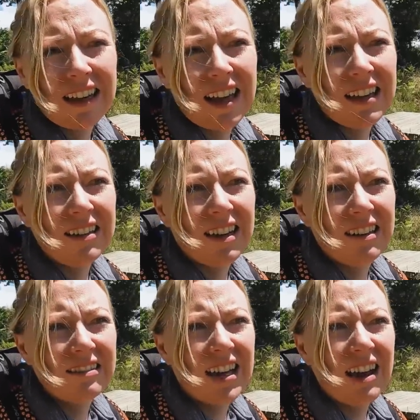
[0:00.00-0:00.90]
I don't
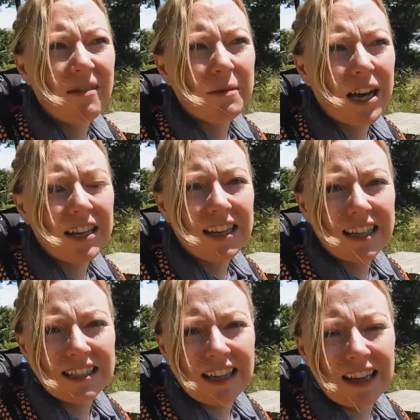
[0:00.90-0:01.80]
know, now I'm kind of
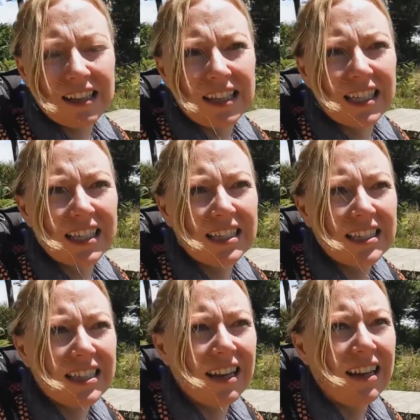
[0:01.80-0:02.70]
like settling
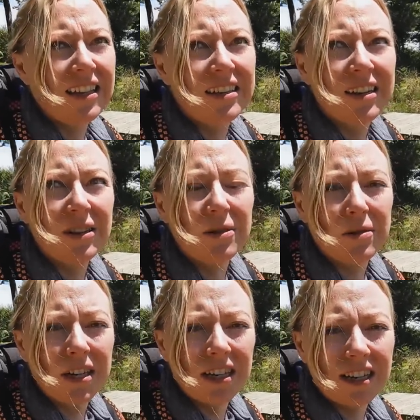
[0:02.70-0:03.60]
into the
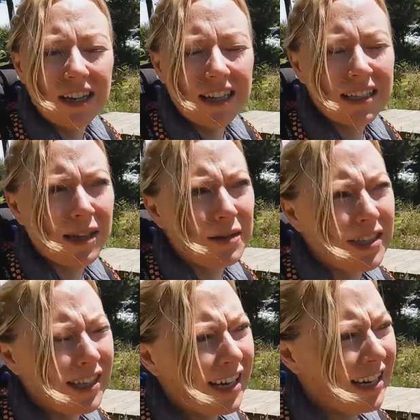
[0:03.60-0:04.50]
unknown, I guess I
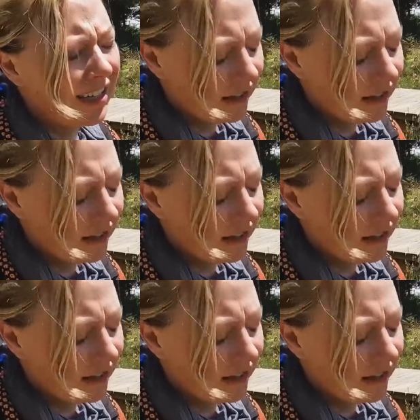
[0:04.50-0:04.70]
would say.